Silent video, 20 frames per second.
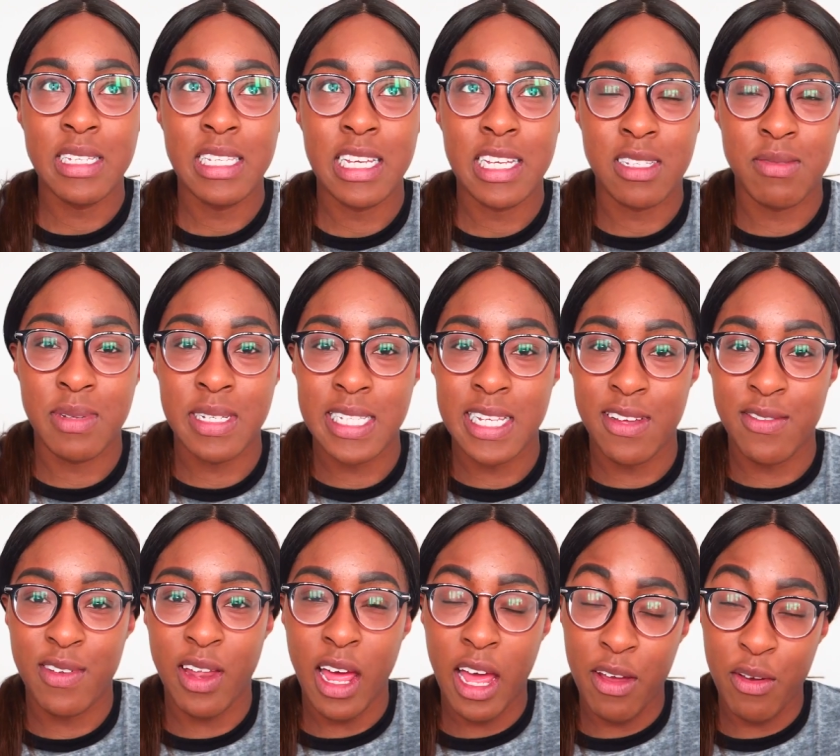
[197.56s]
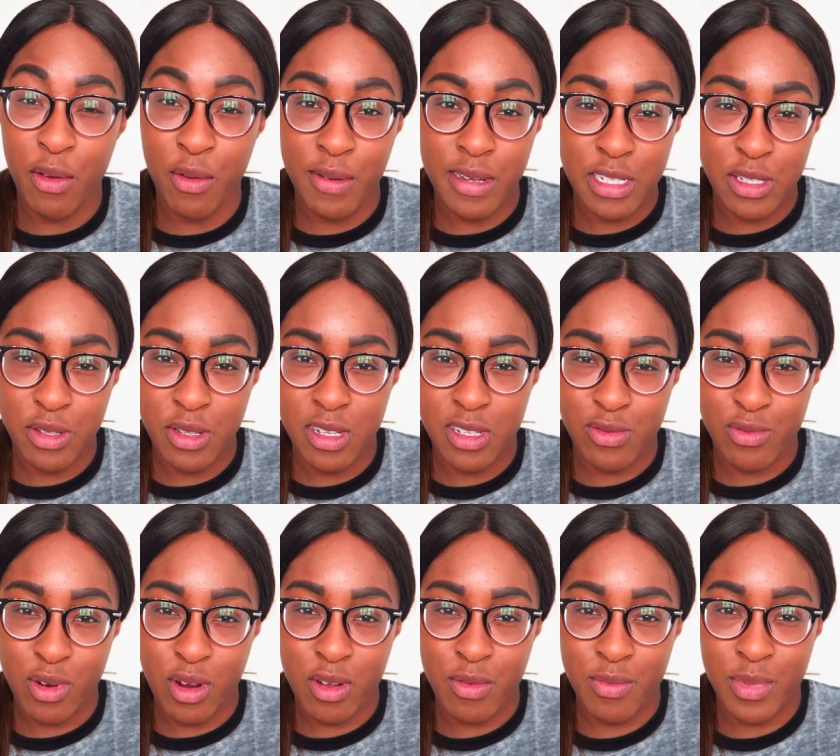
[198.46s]
I always think to myself that I always do
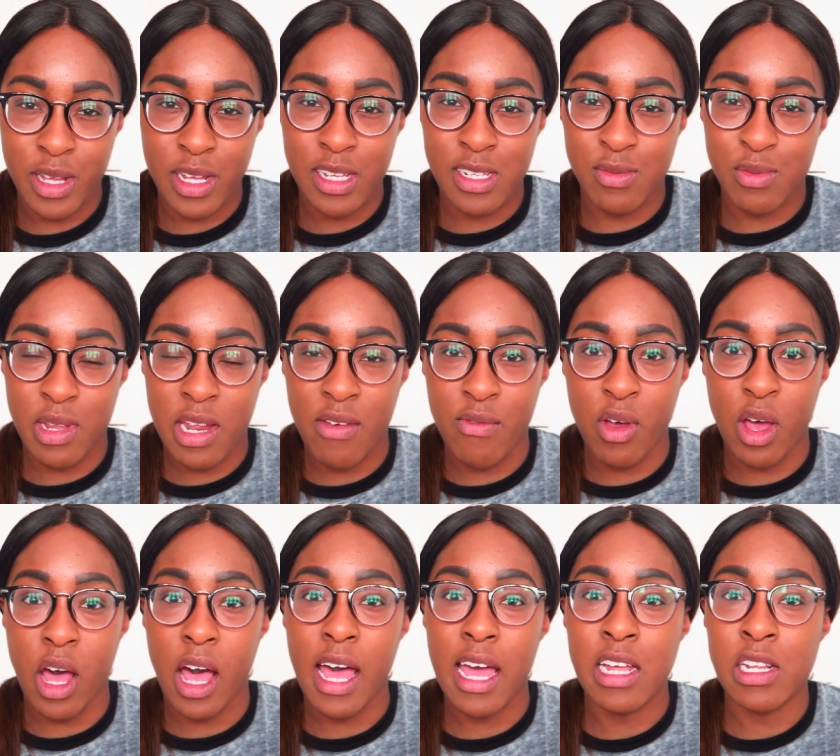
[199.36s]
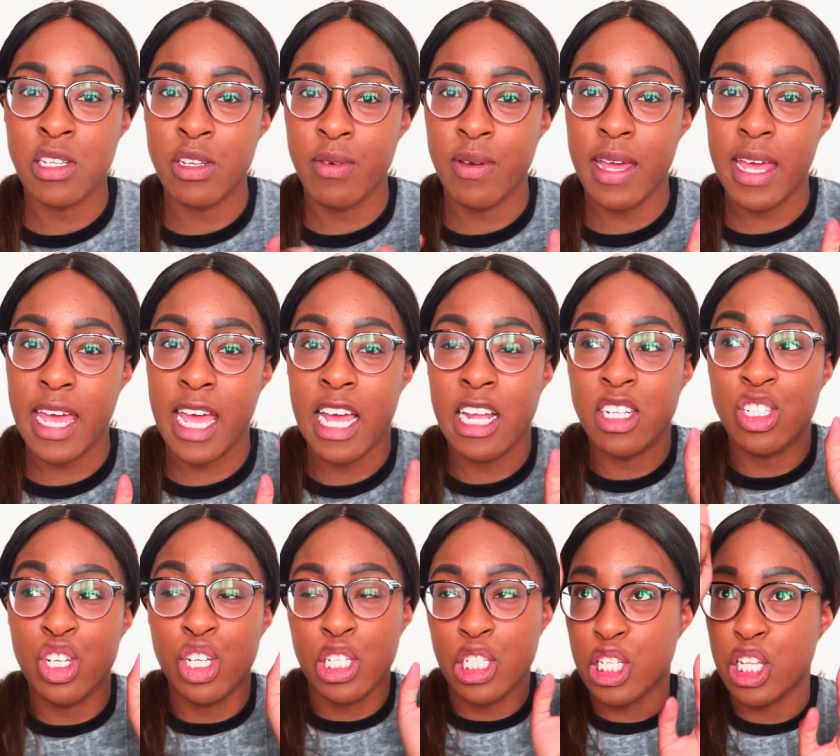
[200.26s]
this wrong because whenever I do it,
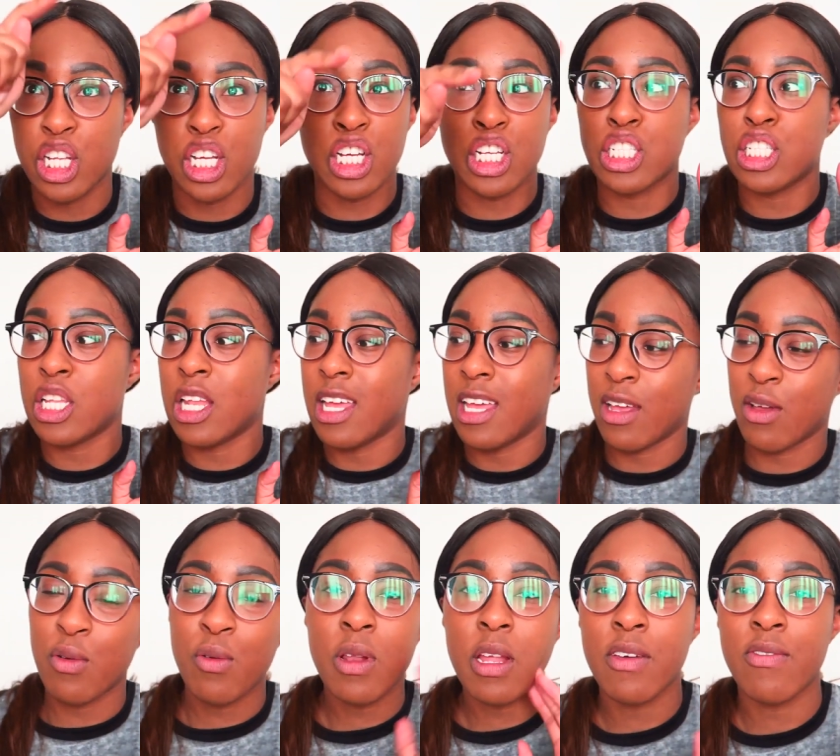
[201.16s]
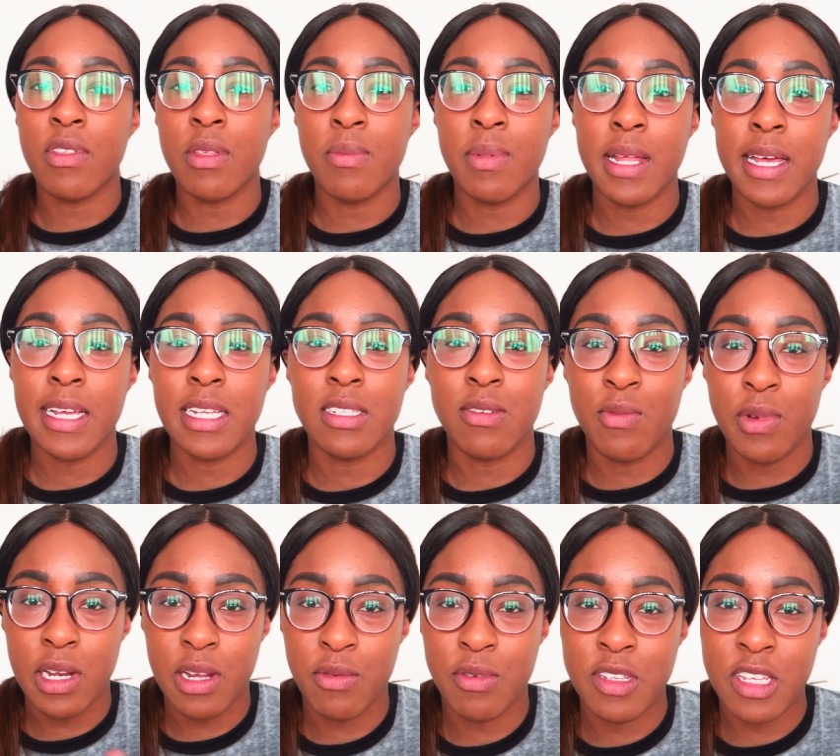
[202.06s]
it just looks like all over the place,
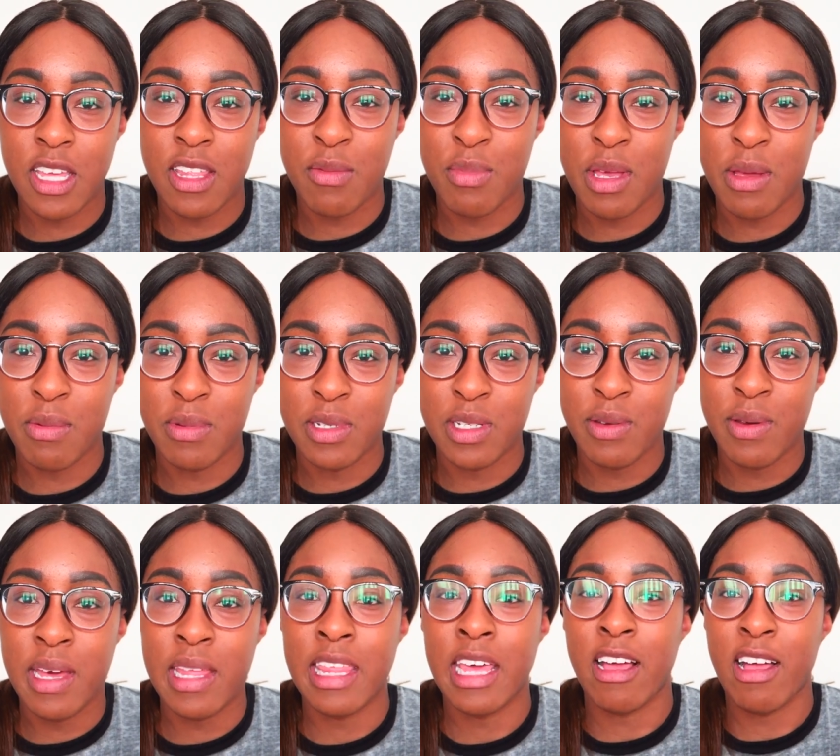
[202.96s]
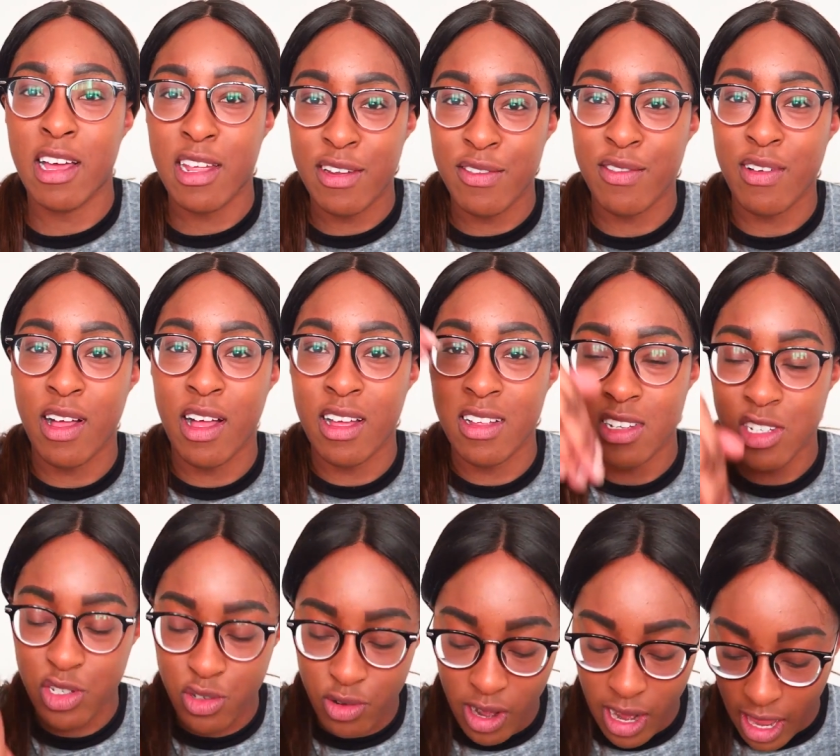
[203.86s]
and when I see other people do it, they kind of cut
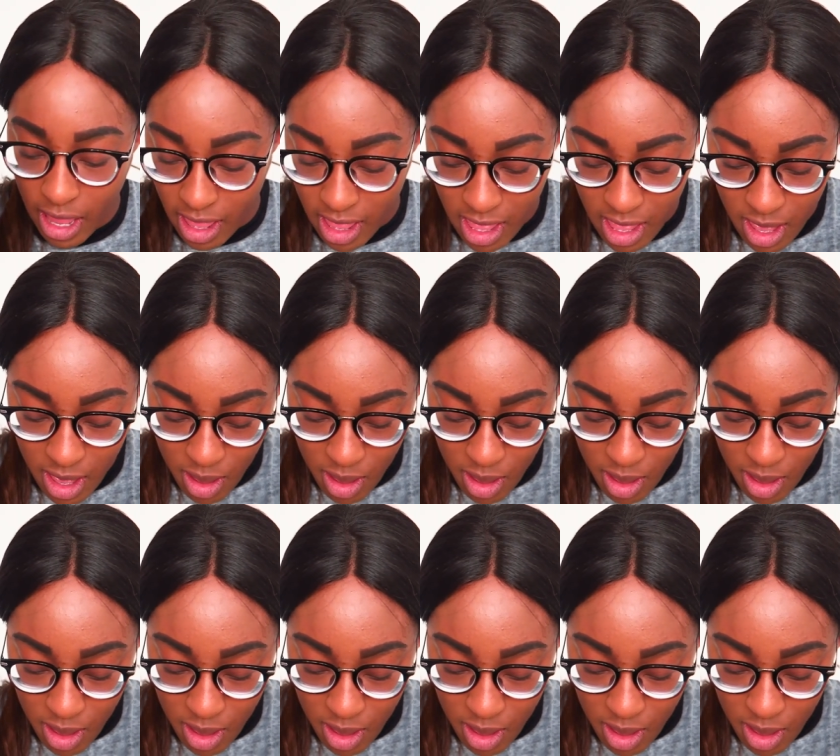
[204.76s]
straight.